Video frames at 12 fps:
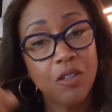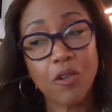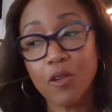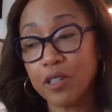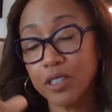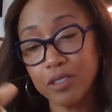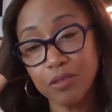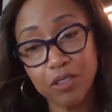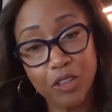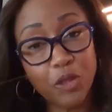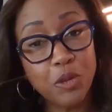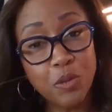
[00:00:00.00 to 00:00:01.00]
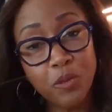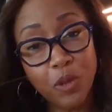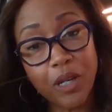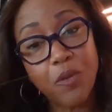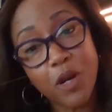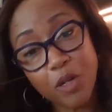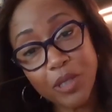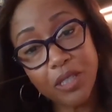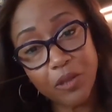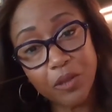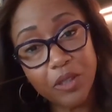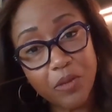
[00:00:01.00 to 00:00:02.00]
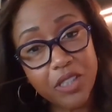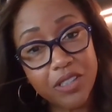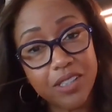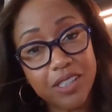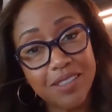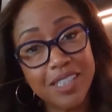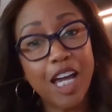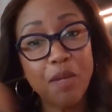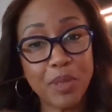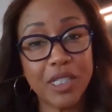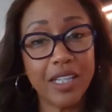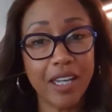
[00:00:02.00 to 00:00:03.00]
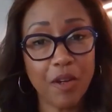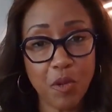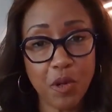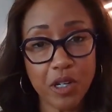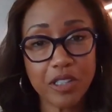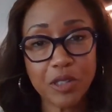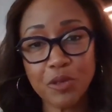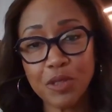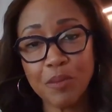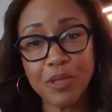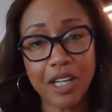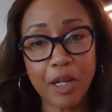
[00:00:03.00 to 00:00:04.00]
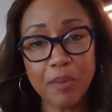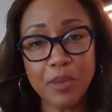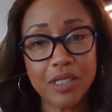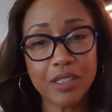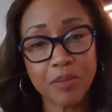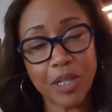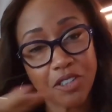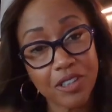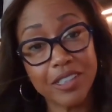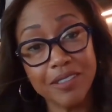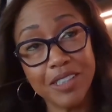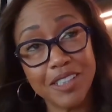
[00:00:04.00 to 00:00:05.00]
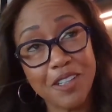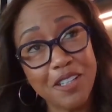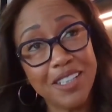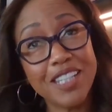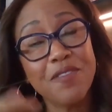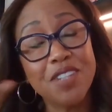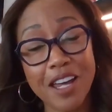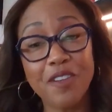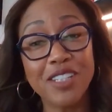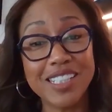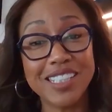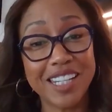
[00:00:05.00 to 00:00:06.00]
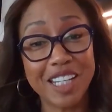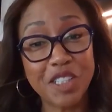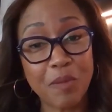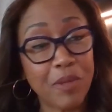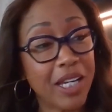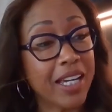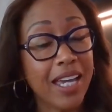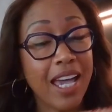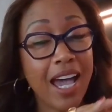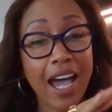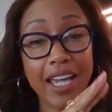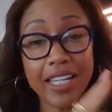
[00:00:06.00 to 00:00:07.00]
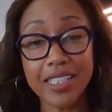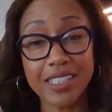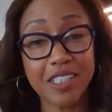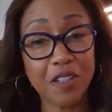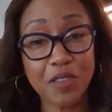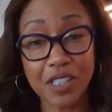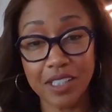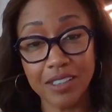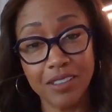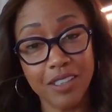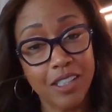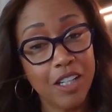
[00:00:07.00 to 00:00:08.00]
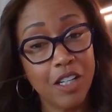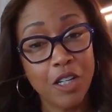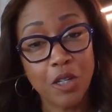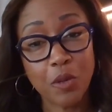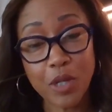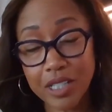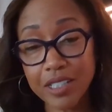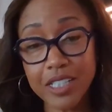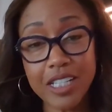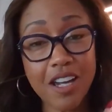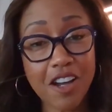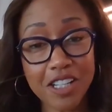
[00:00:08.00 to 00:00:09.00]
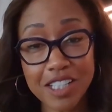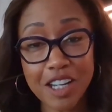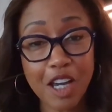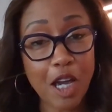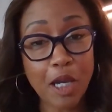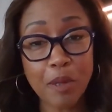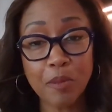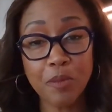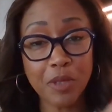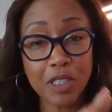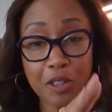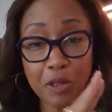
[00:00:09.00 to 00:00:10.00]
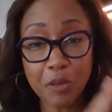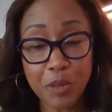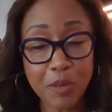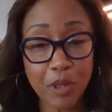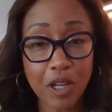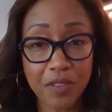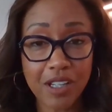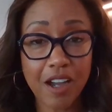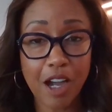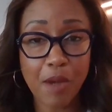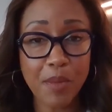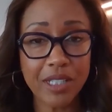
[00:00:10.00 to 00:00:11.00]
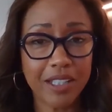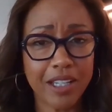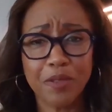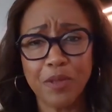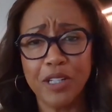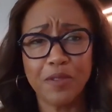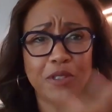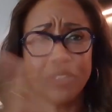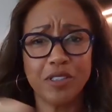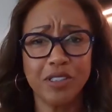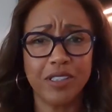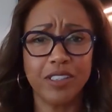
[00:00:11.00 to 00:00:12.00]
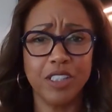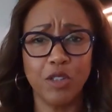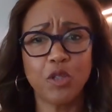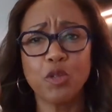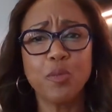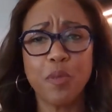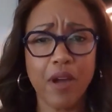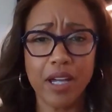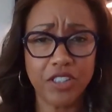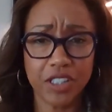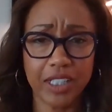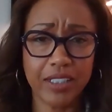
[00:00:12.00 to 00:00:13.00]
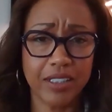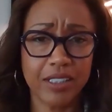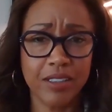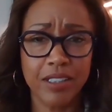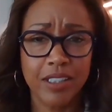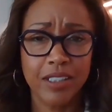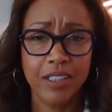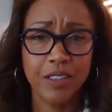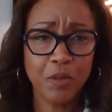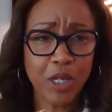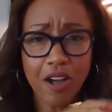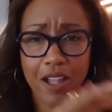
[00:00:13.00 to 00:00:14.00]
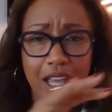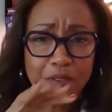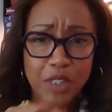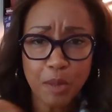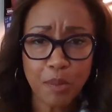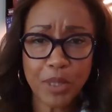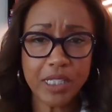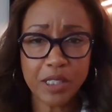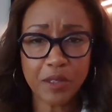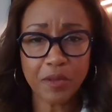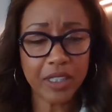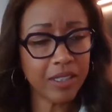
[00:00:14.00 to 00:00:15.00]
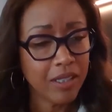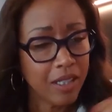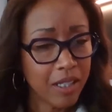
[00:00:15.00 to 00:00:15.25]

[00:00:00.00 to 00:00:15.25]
or do what I want to be doing, which is not being at work. So sometimes, especially even now in these days, I'm like, I get stuff done quickly, on time. People often comment like whenever there's, a group project and we all have some piece of it,